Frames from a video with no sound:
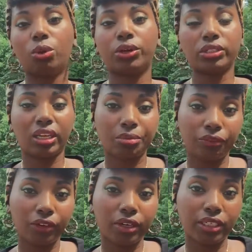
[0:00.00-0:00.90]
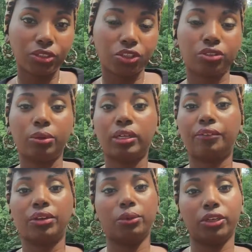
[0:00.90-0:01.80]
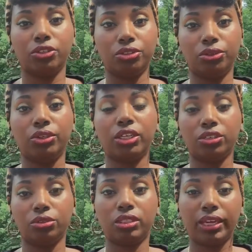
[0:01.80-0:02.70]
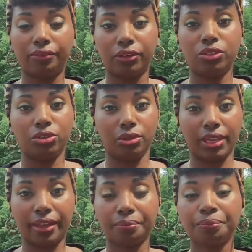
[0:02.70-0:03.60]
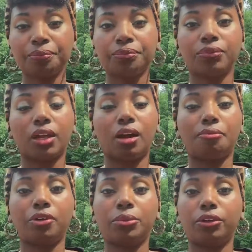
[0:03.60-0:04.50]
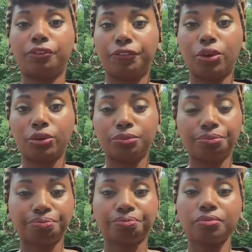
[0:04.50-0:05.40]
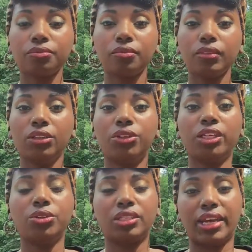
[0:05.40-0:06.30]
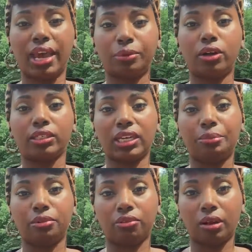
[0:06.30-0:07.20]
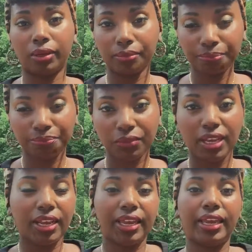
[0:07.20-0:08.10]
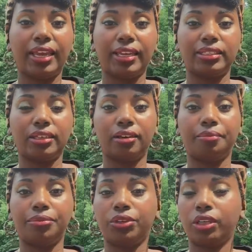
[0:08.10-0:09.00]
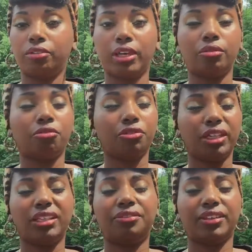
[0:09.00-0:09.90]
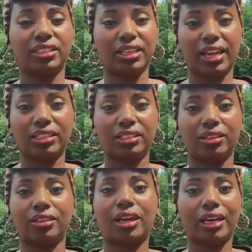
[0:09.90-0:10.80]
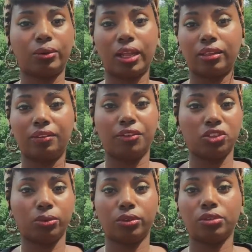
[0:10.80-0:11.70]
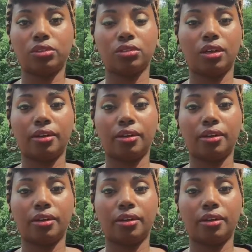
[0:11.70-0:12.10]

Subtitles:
or tips for your industry, whatever you want to do, you can use Canva to do that. From your phone, you can use an app called Typorama. And you can create really fantastic high quality visuals